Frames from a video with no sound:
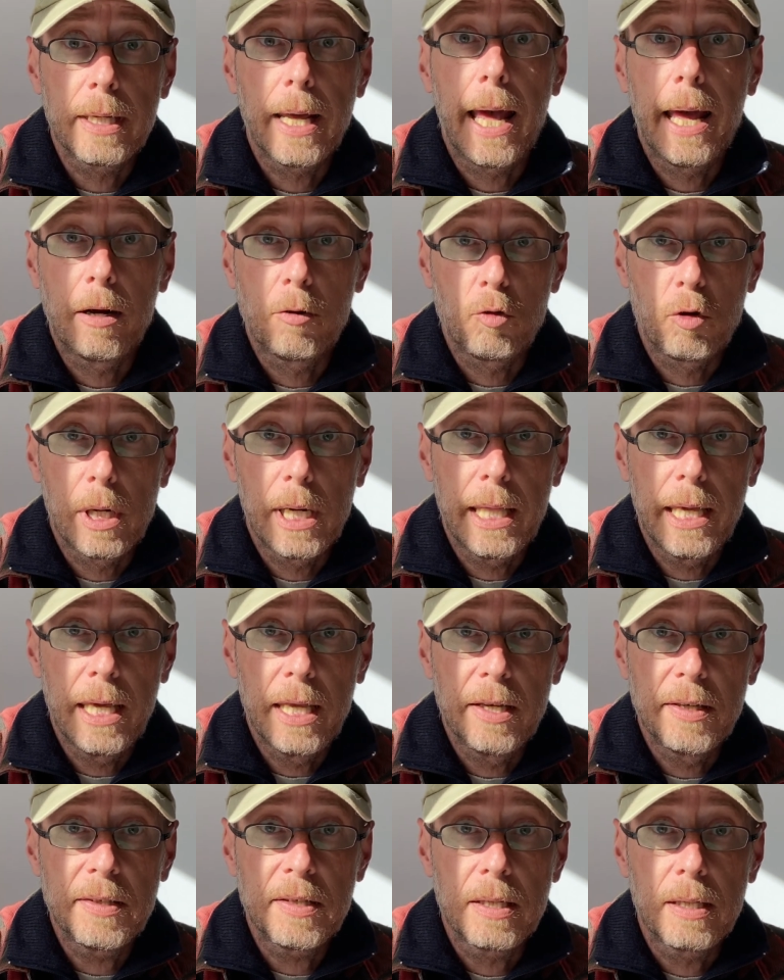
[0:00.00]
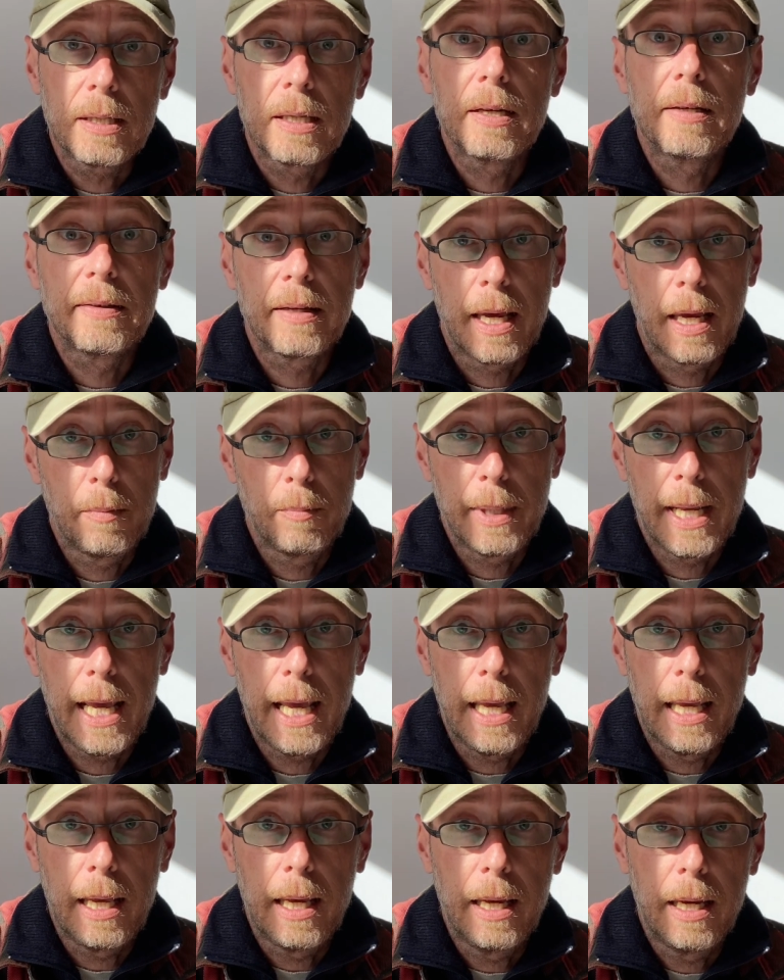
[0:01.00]
and released the same
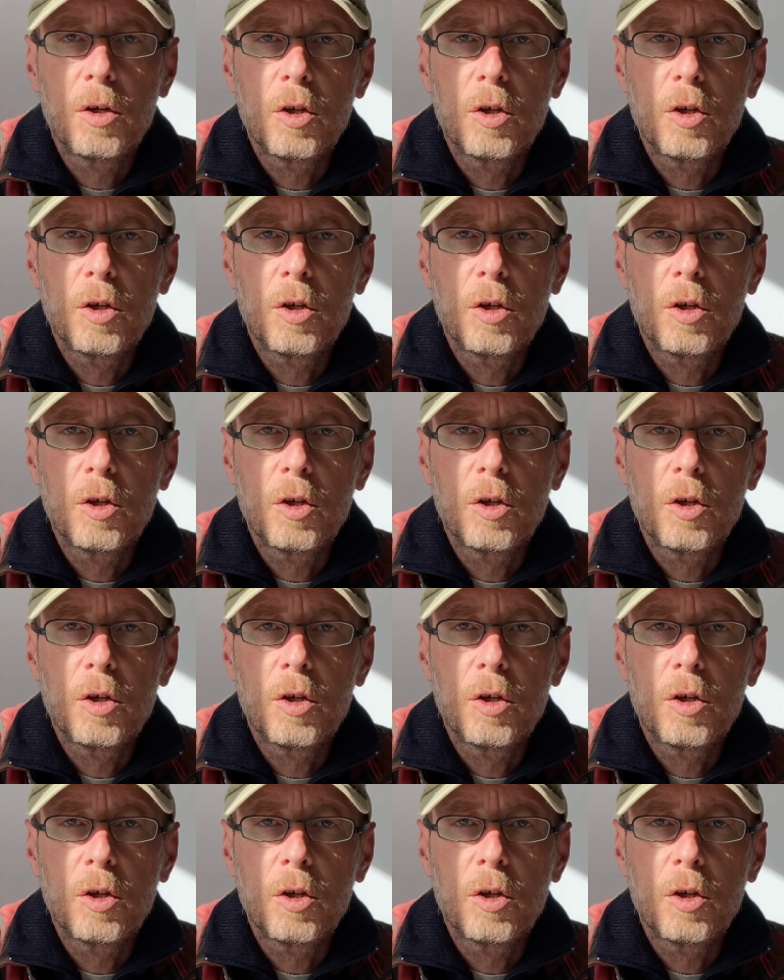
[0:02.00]
day.